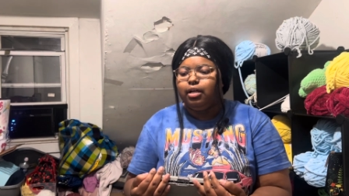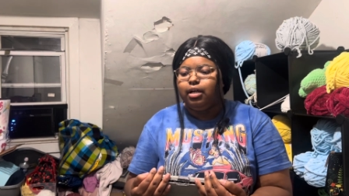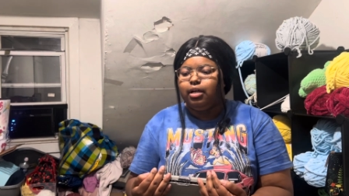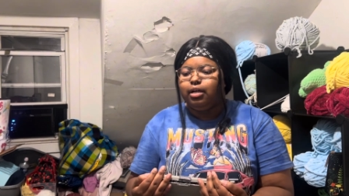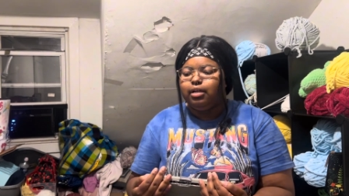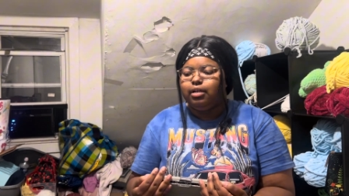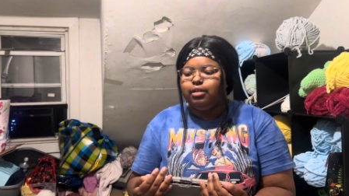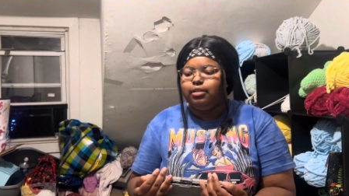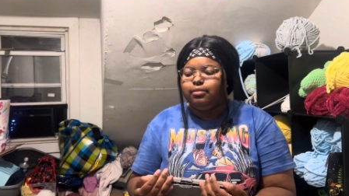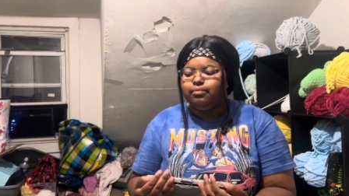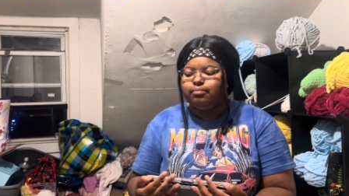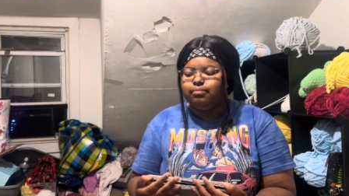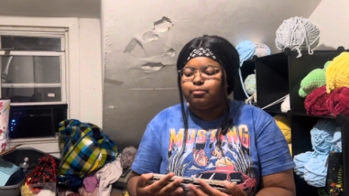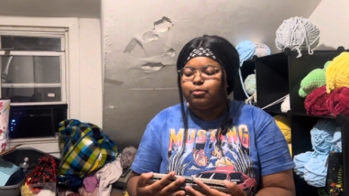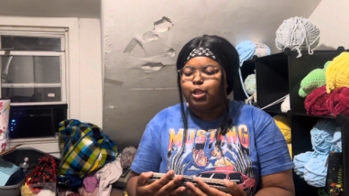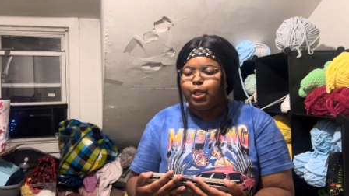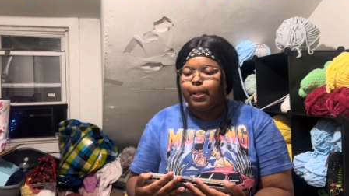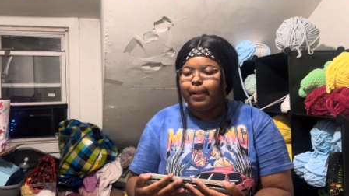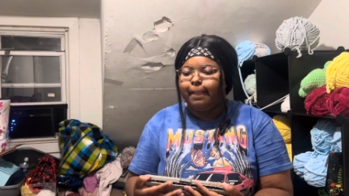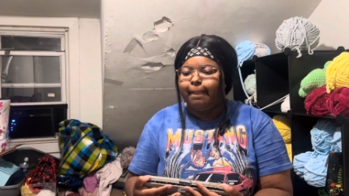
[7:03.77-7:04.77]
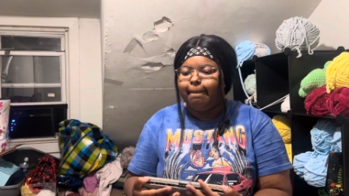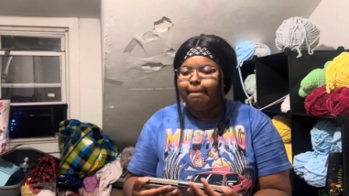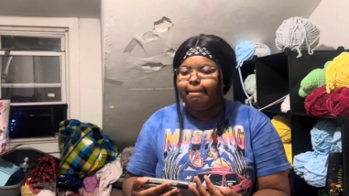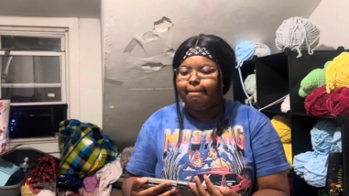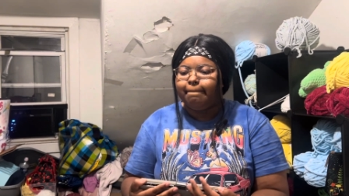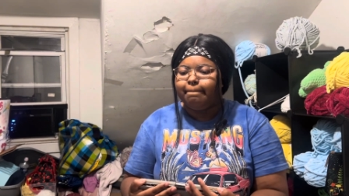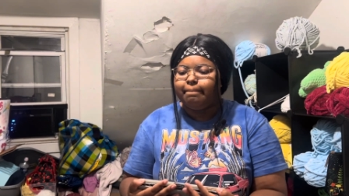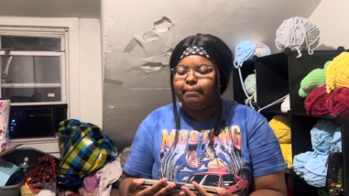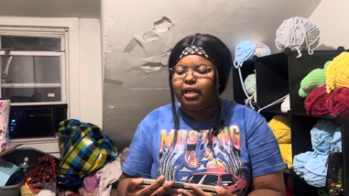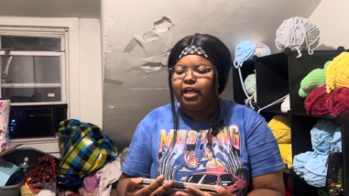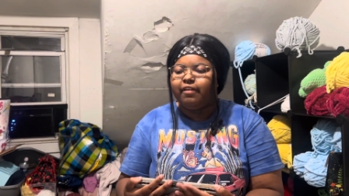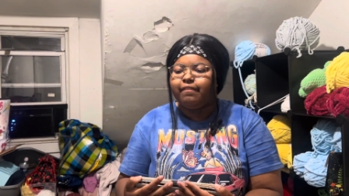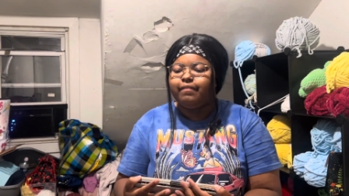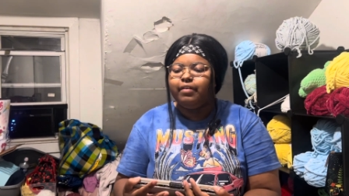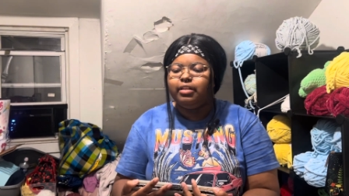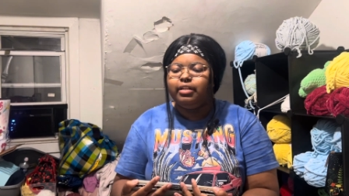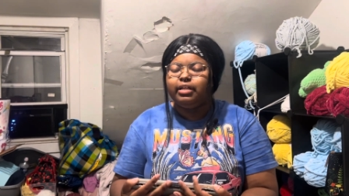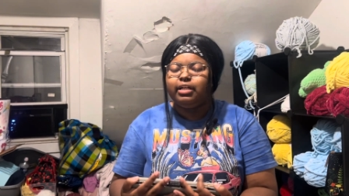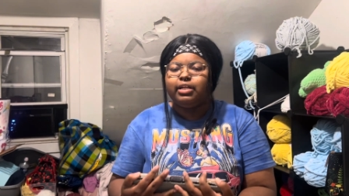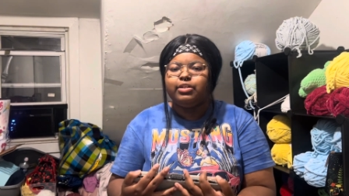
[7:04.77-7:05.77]
Um, I
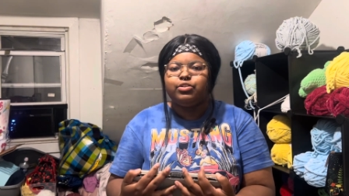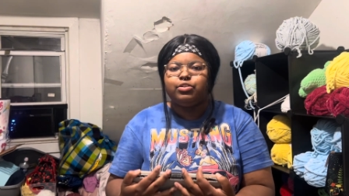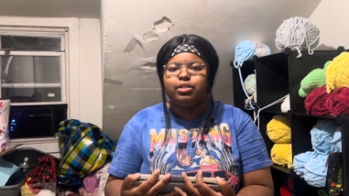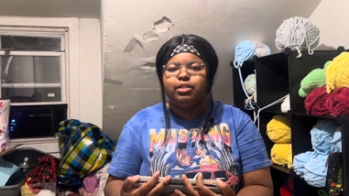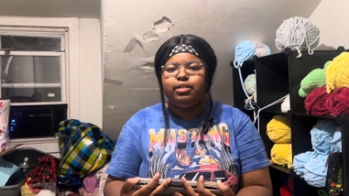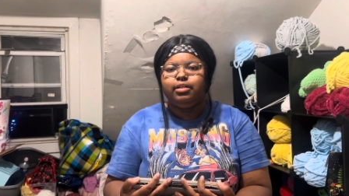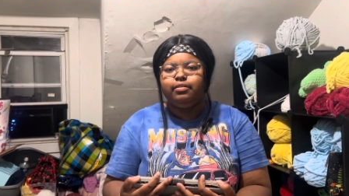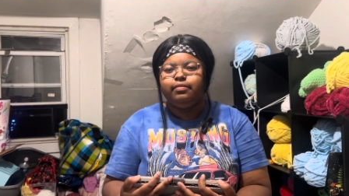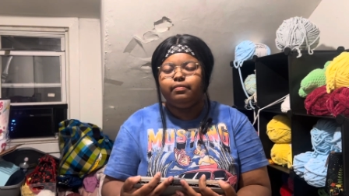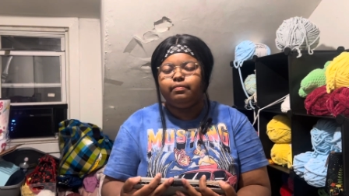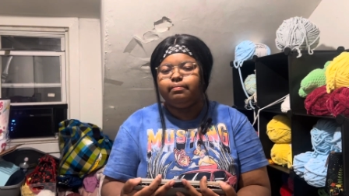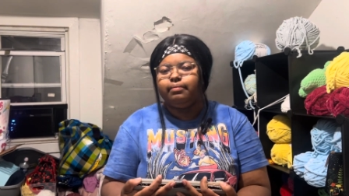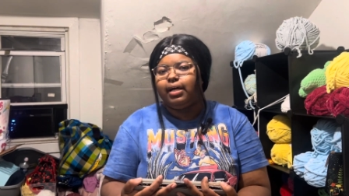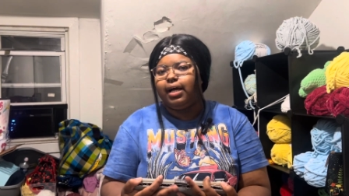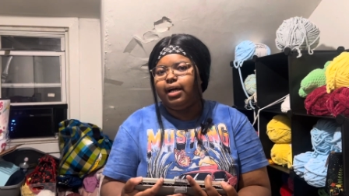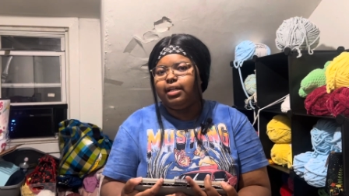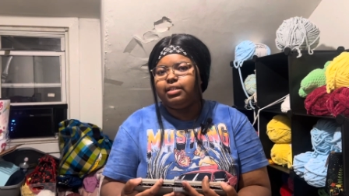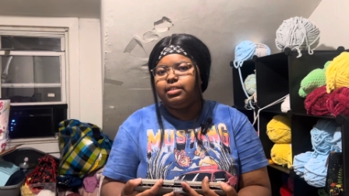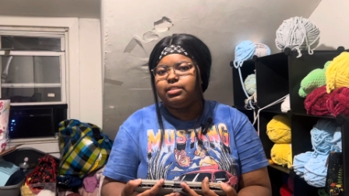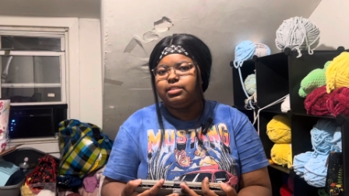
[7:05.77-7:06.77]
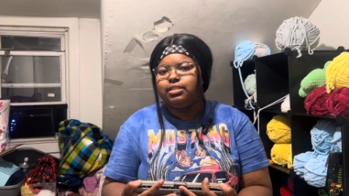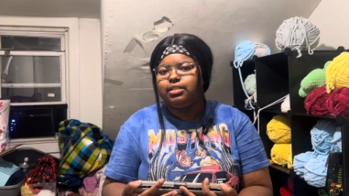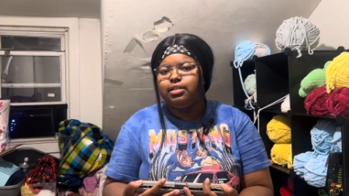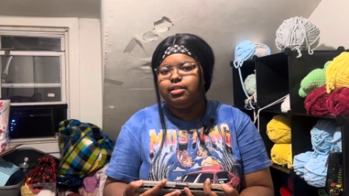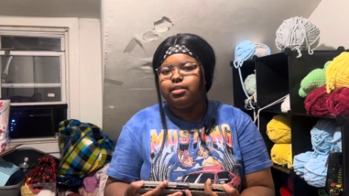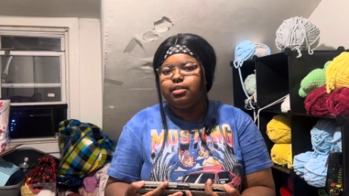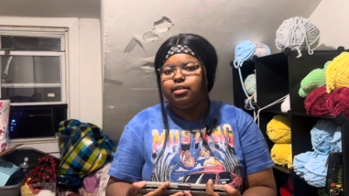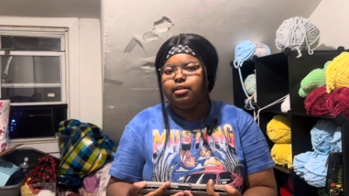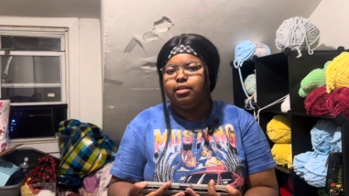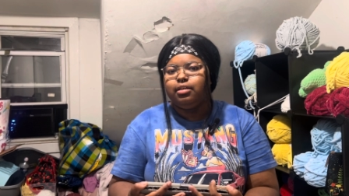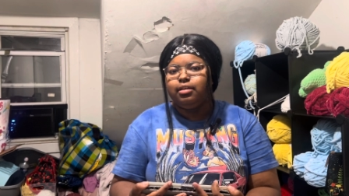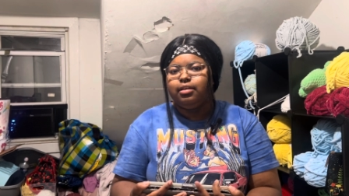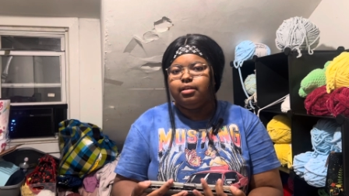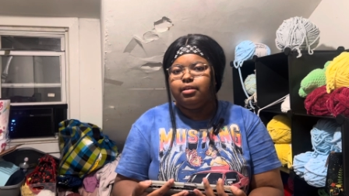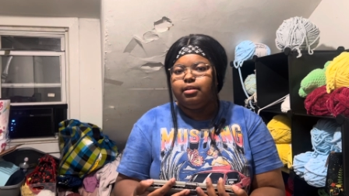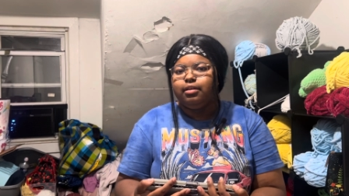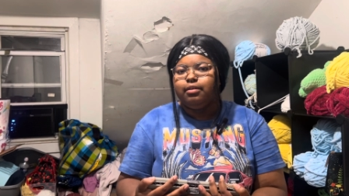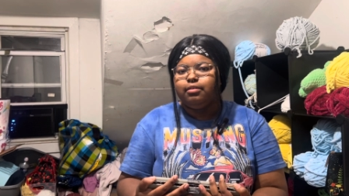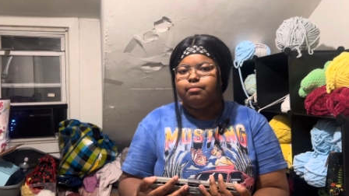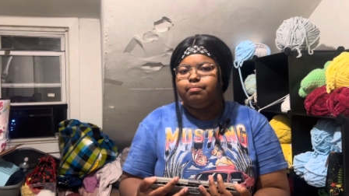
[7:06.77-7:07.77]
felt like I should have, honestly,
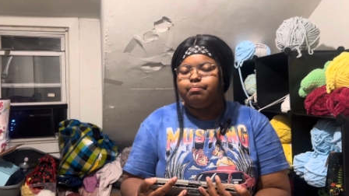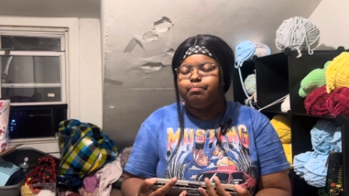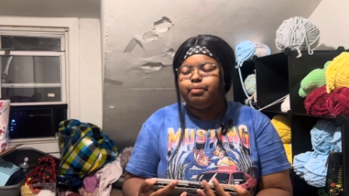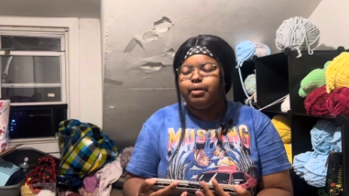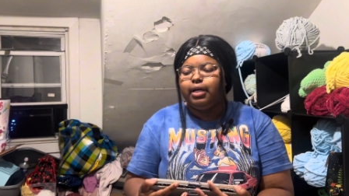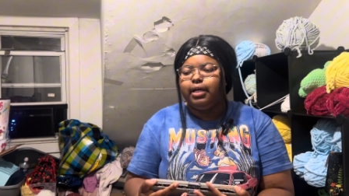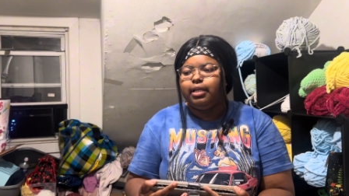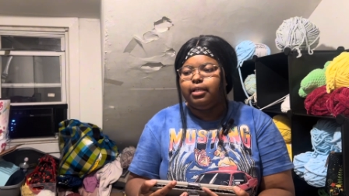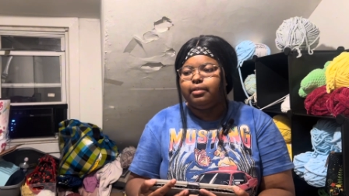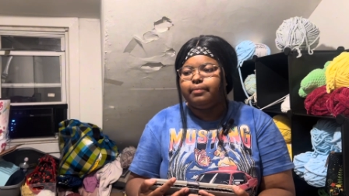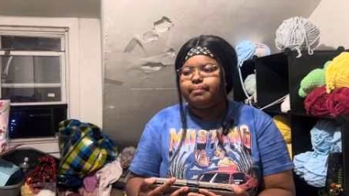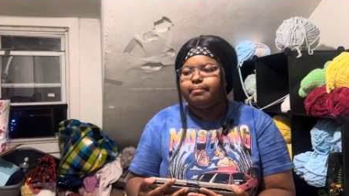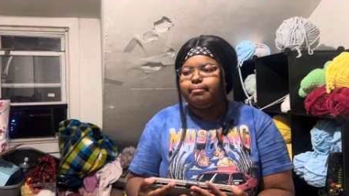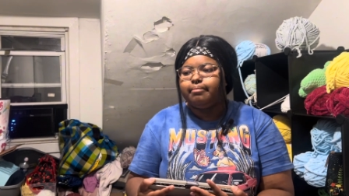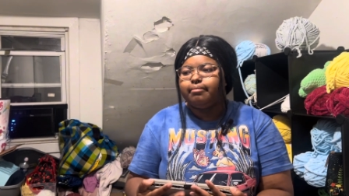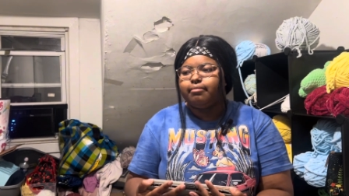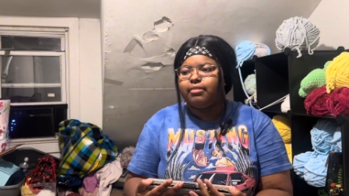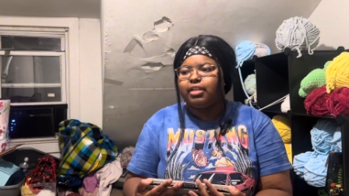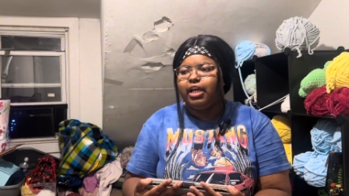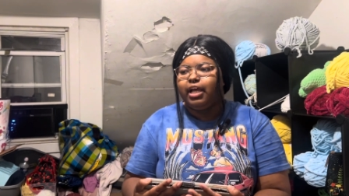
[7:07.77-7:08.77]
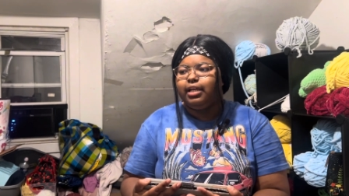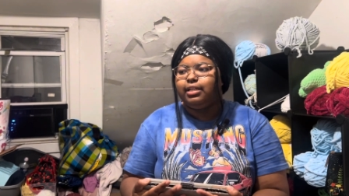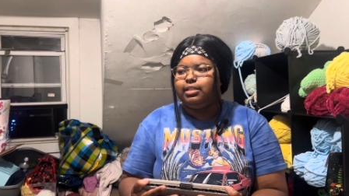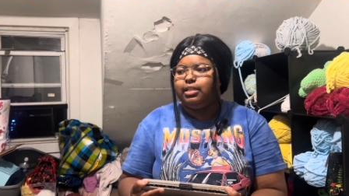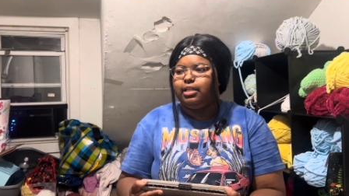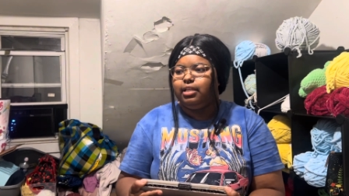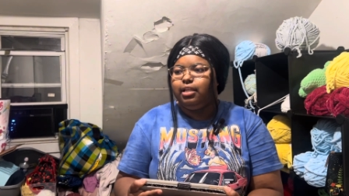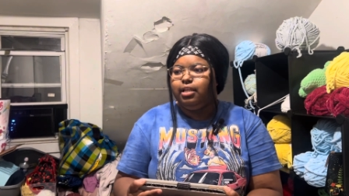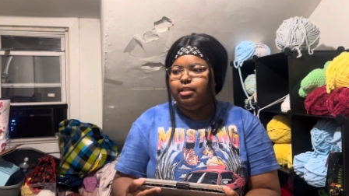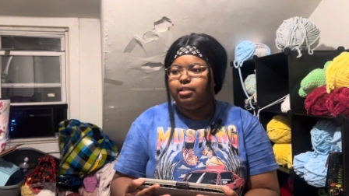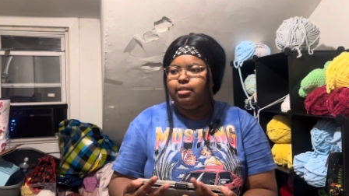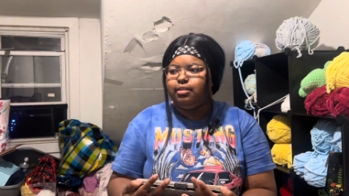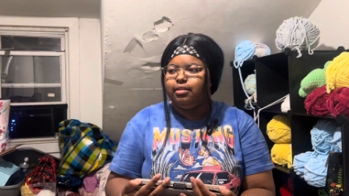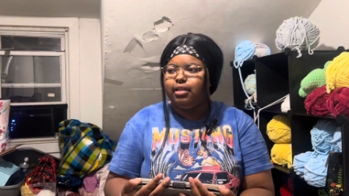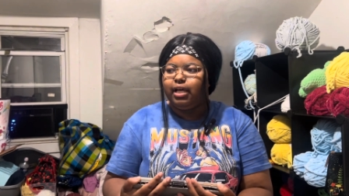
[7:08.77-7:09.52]
but I didn't.